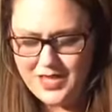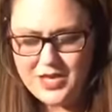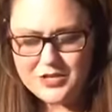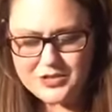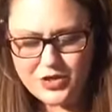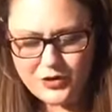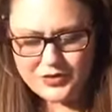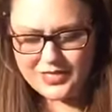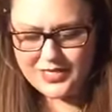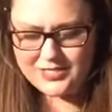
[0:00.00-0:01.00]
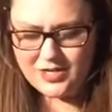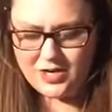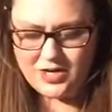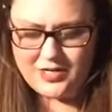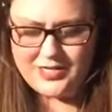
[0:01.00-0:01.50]
So these
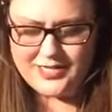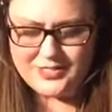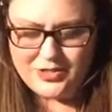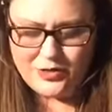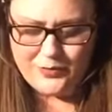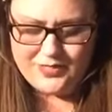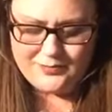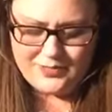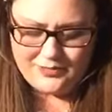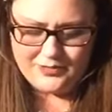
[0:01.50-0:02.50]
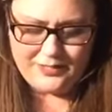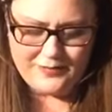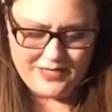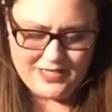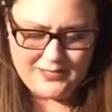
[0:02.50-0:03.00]
are yes-no ones. I'm going to click my
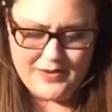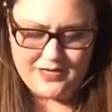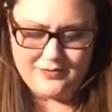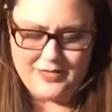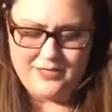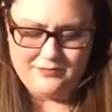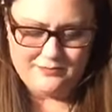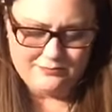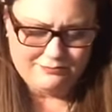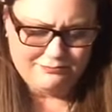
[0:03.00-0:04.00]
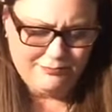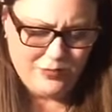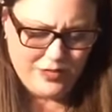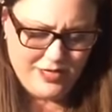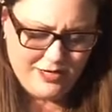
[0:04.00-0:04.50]
yes back on my
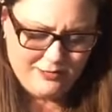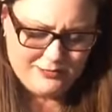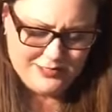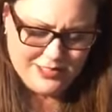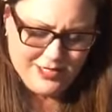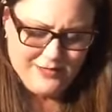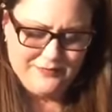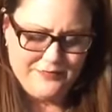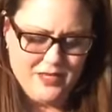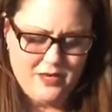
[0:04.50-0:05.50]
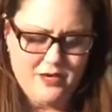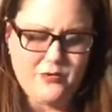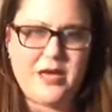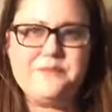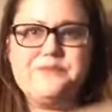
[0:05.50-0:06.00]
board here. Sorry.
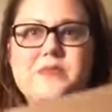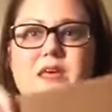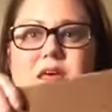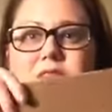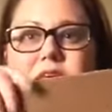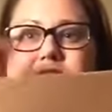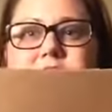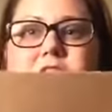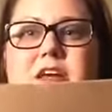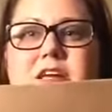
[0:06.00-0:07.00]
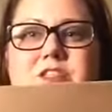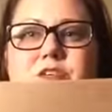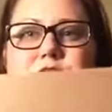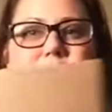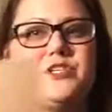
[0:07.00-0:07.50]
Okay. These are yes-no
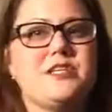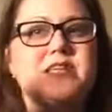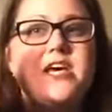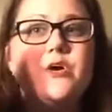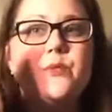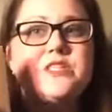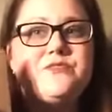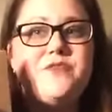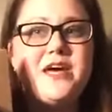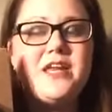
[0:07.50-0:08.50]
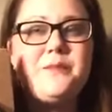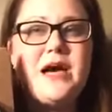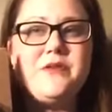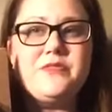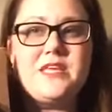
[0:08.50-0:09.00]
switches. What's fun
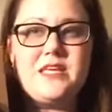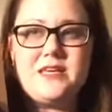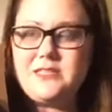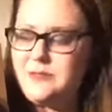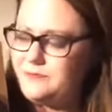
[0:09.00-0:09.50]
about these is...